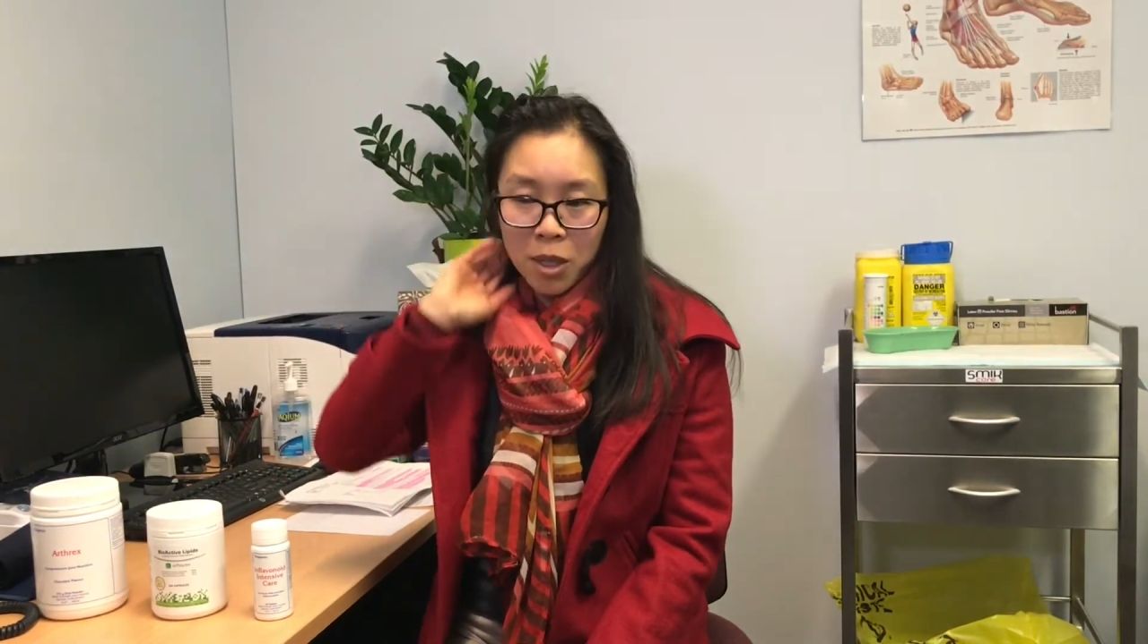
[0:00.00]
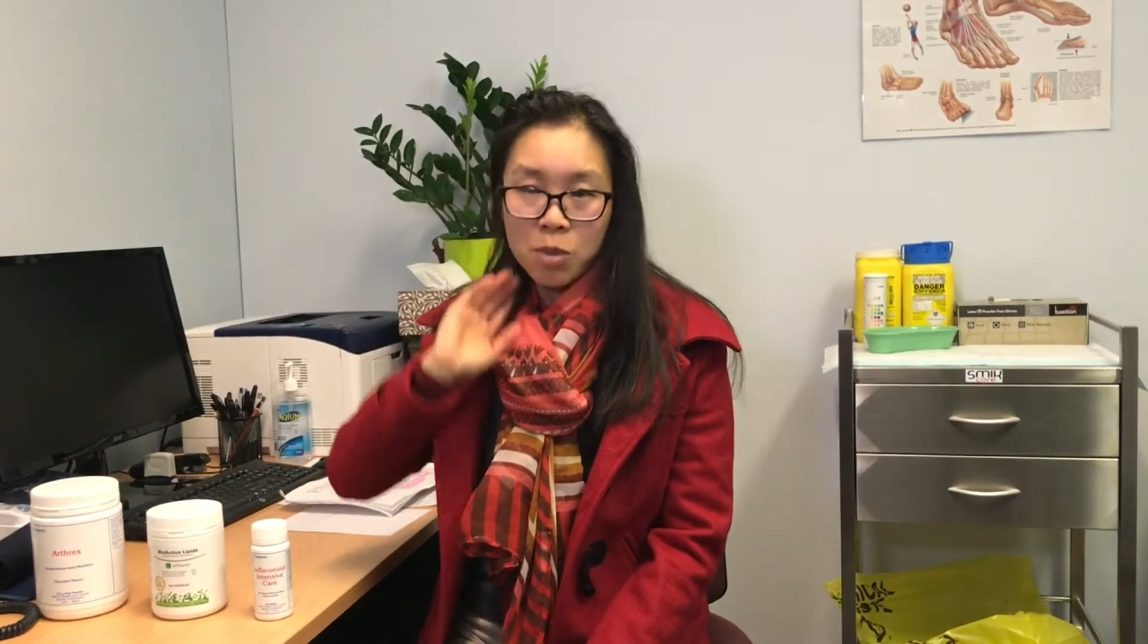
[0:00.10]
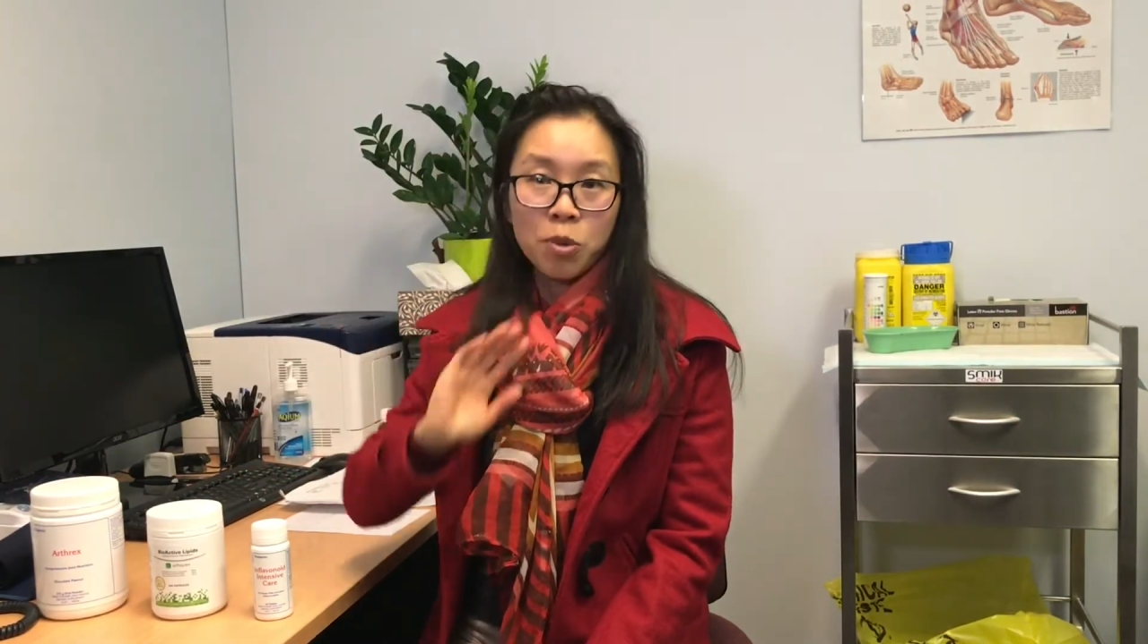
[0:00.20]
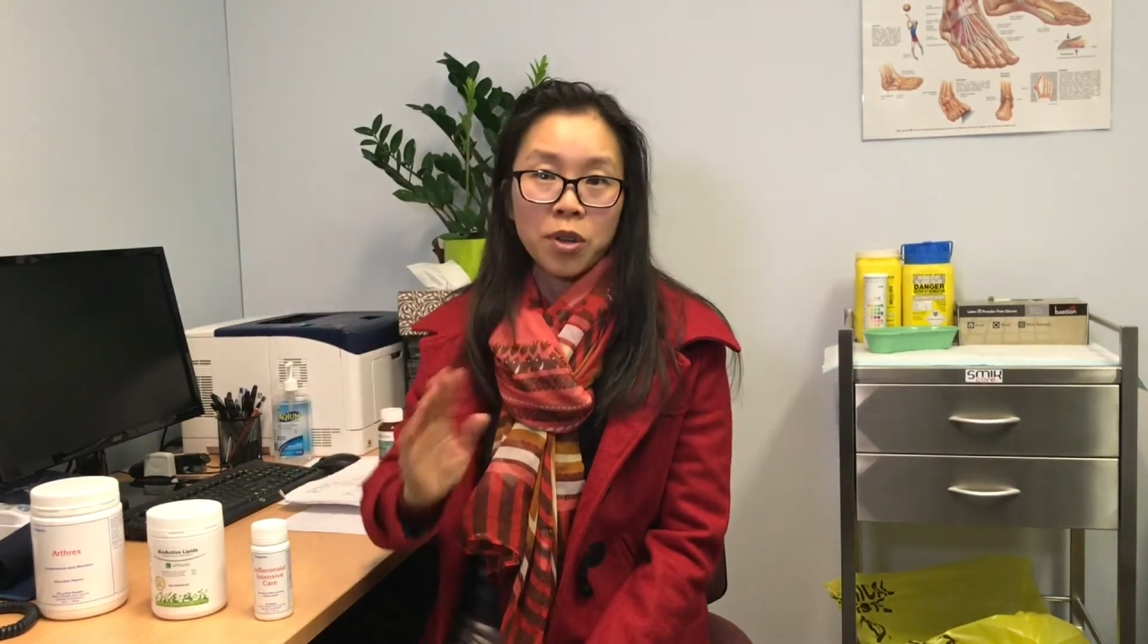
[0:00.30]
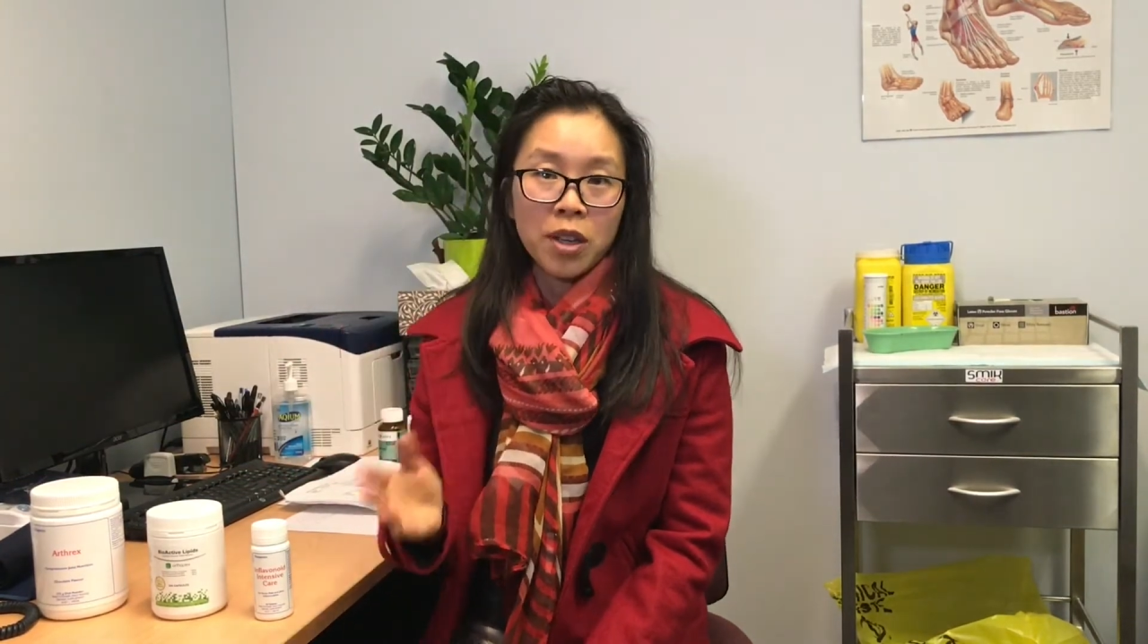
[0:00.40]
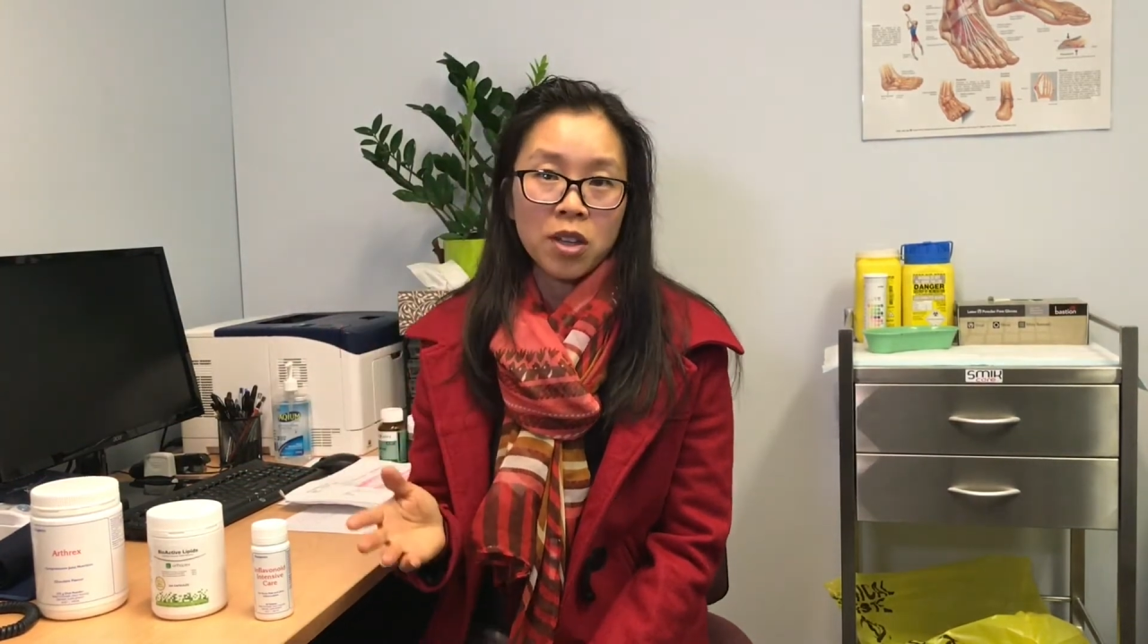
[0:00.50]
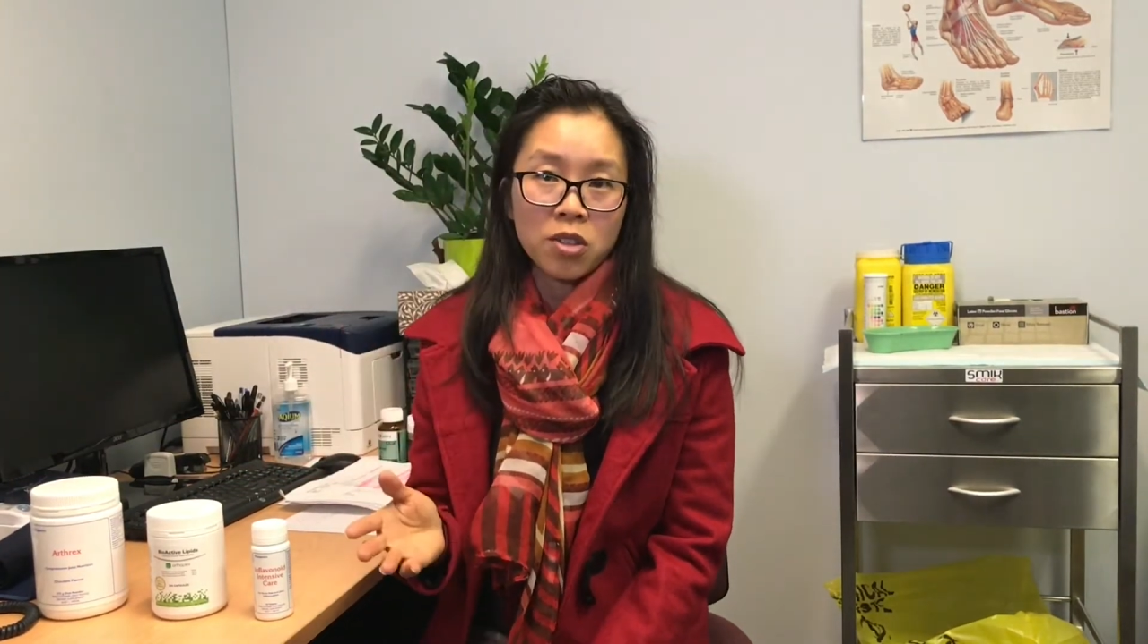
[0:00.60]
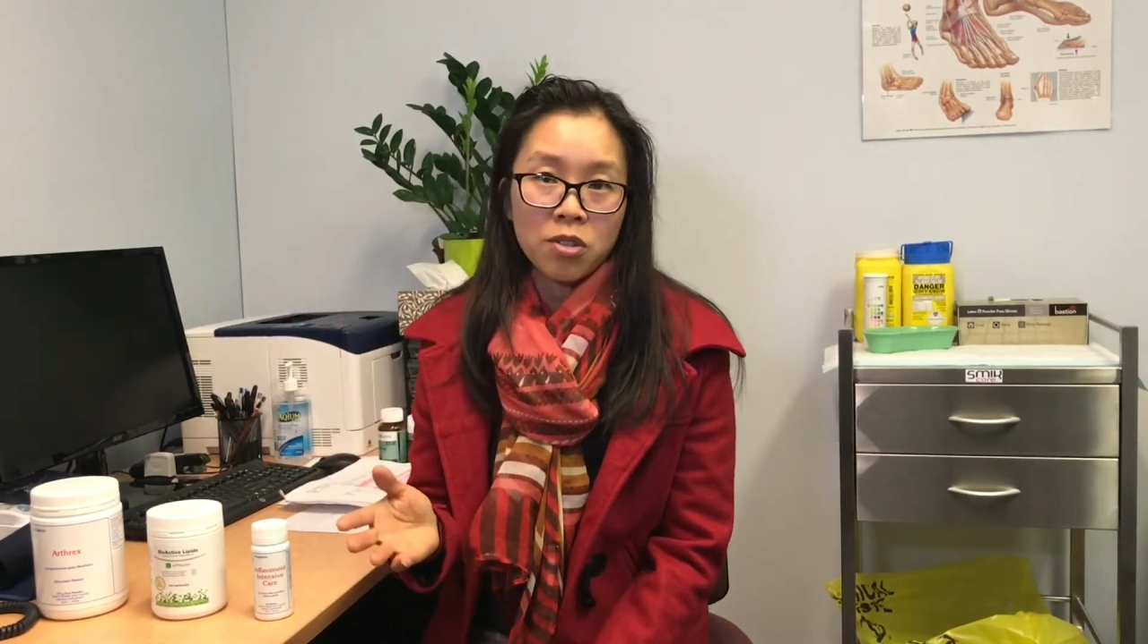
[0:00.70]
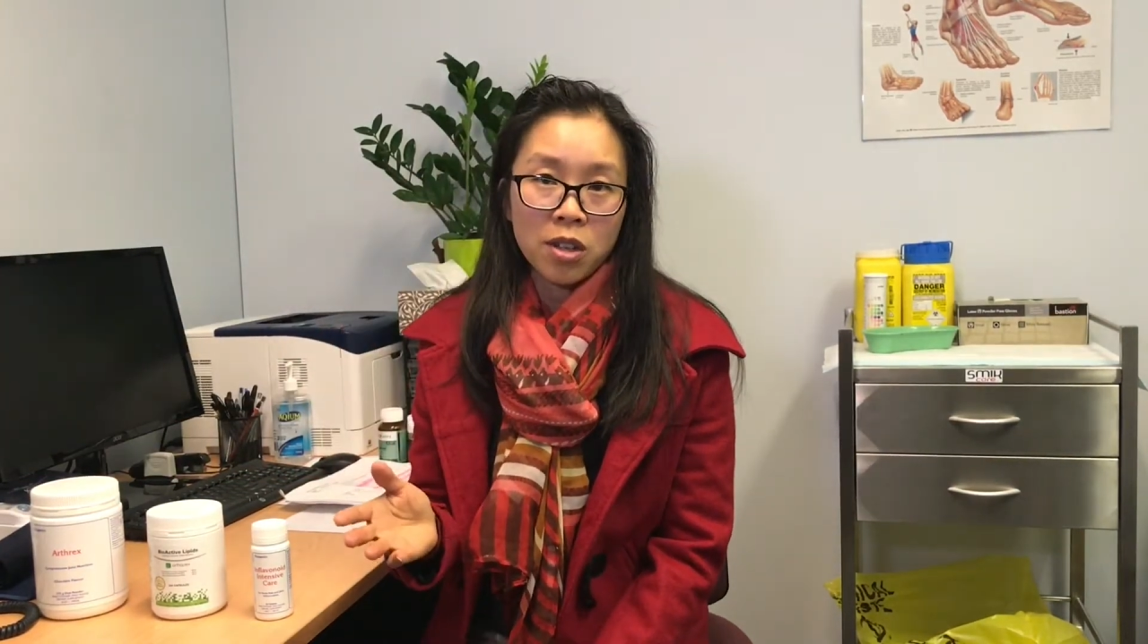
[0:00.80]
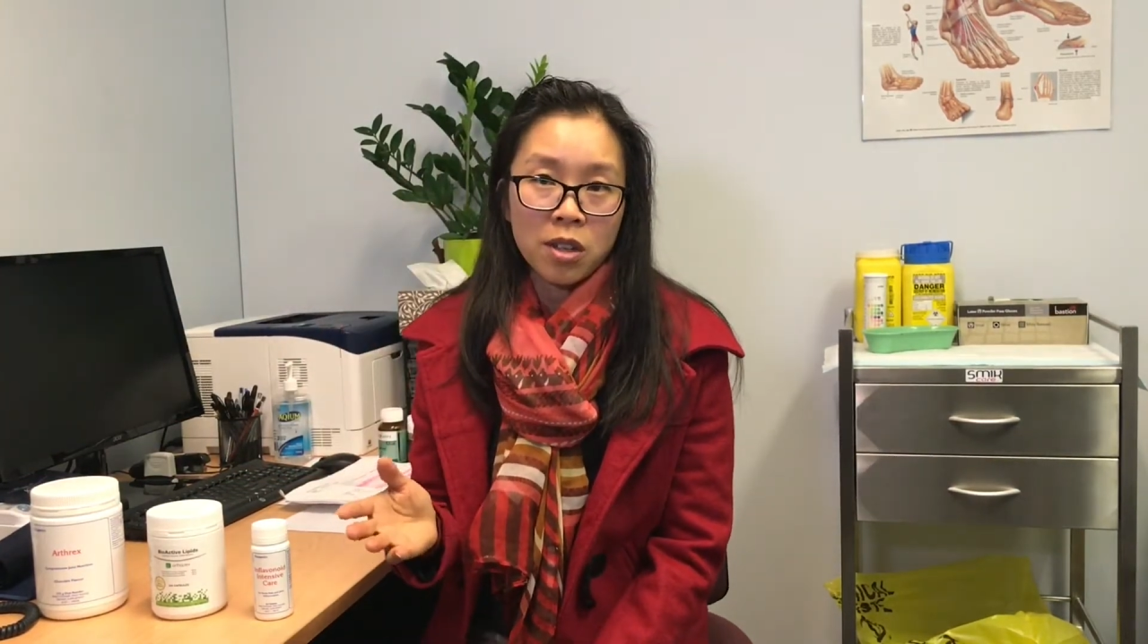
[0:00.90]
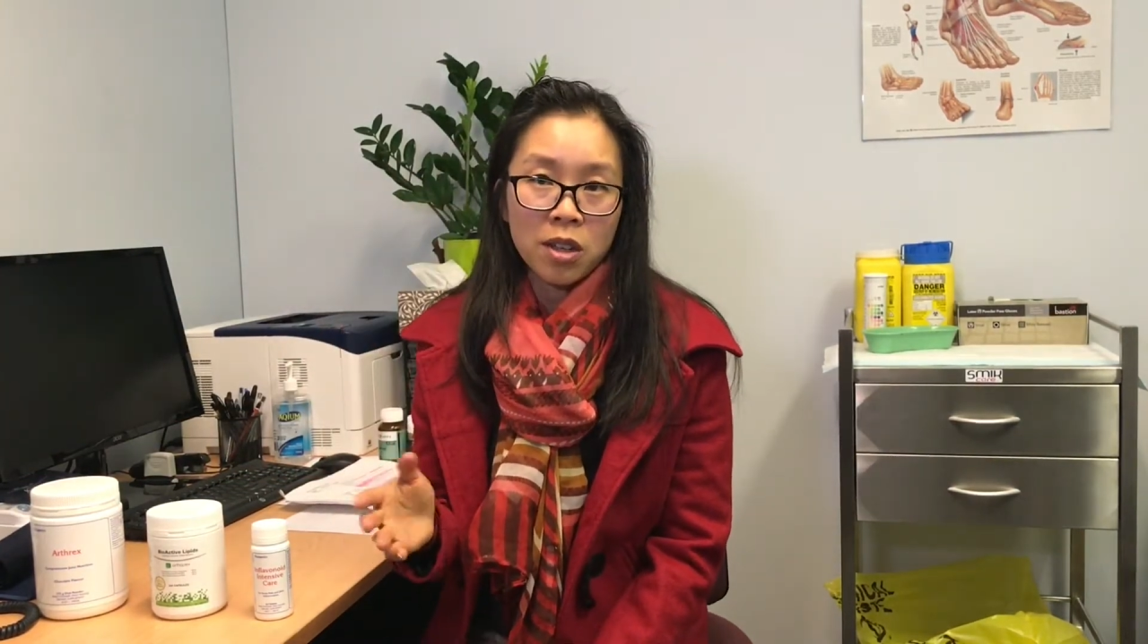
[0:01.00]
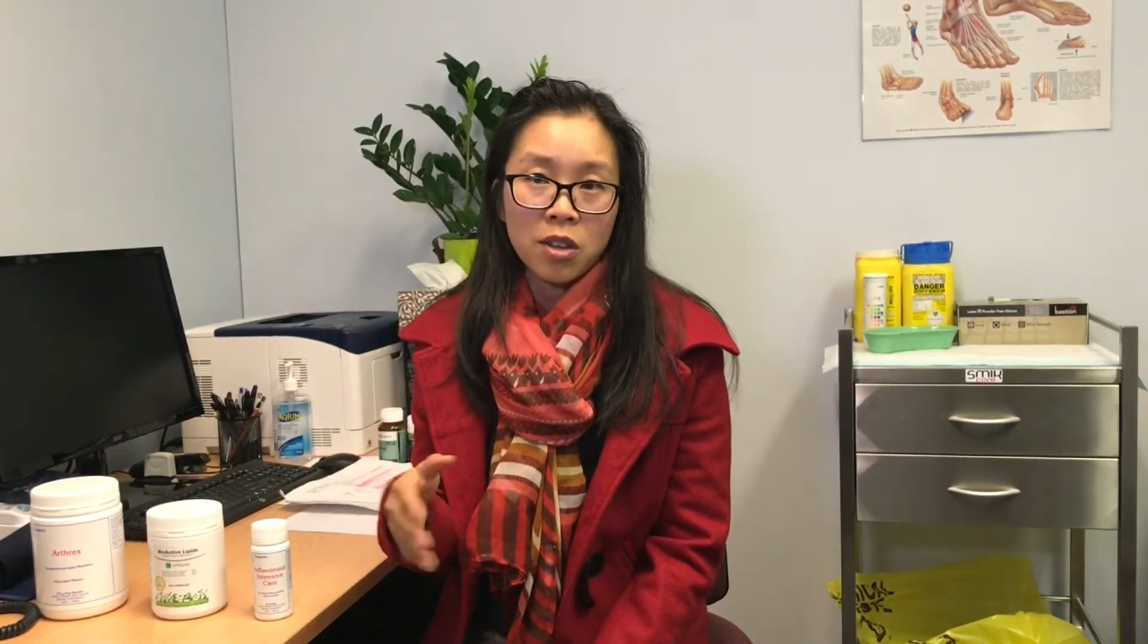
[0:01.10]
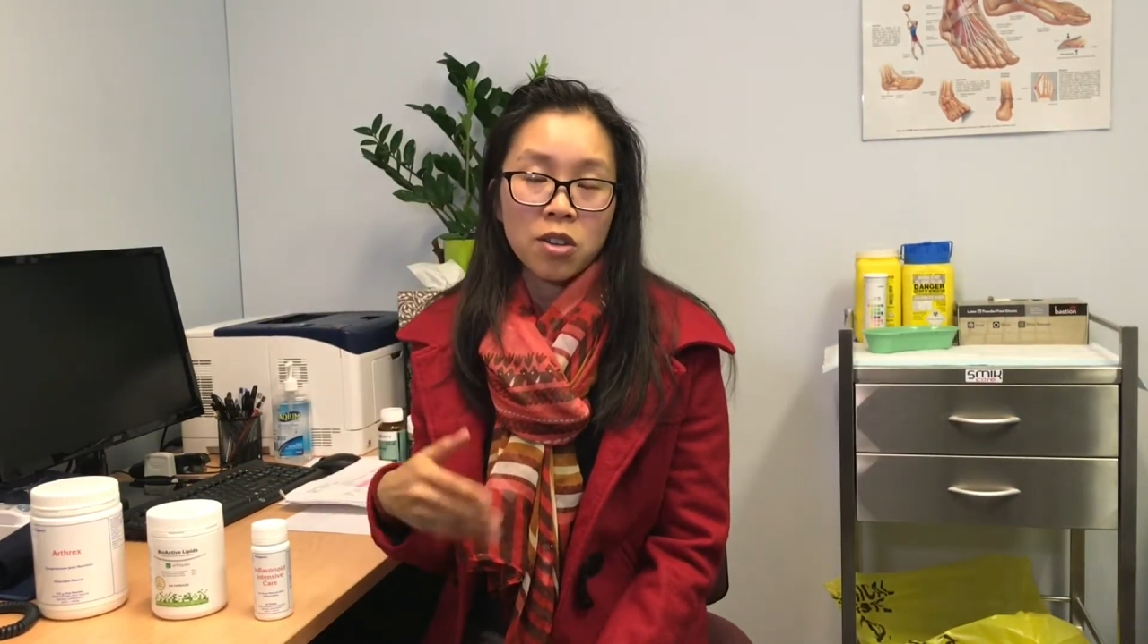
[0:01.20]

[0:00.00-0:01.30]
sporting injury,